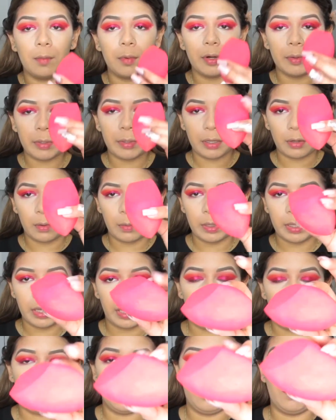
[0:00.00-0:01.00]
to be going
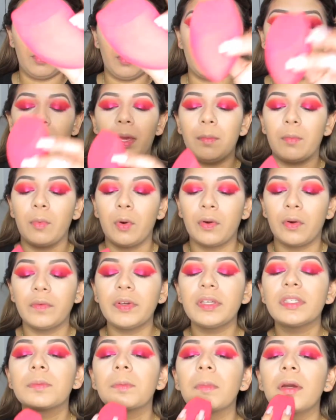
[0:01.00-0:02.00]
in with my Morphe
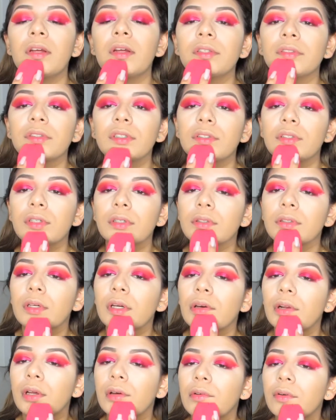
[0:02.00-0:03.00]
sponge and just
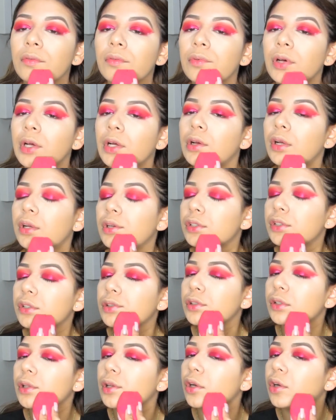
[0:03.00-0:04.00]
kind of
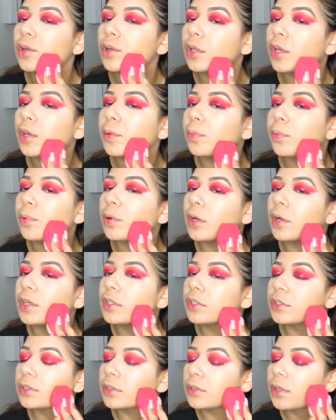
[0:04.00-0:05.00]
slowly
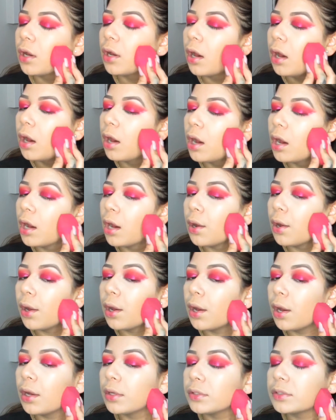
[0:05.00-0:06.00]
press
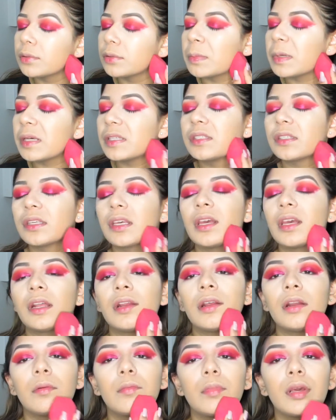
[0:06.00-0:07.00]
onto my skin
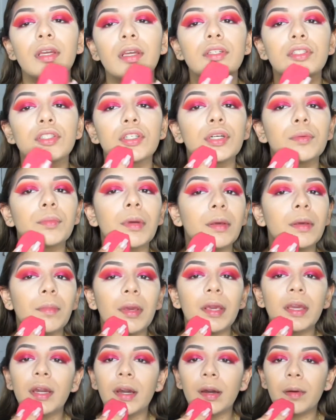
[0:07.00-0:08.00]
and make sure my
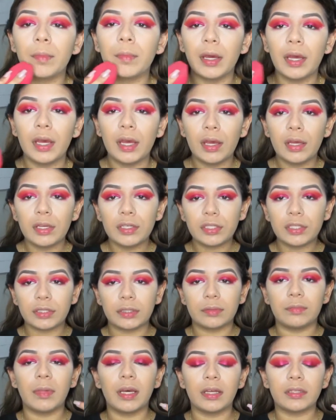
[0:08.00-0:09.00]
makeup just
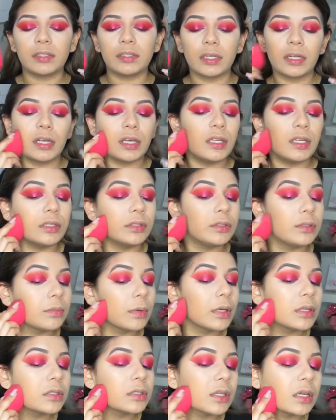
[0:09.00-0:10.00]
melted into
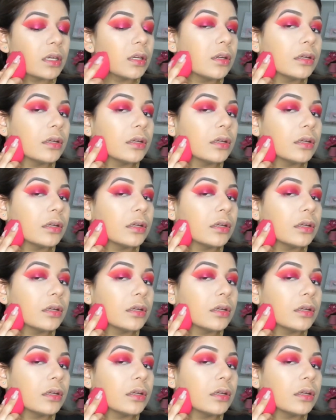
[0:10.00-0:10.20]
my skin.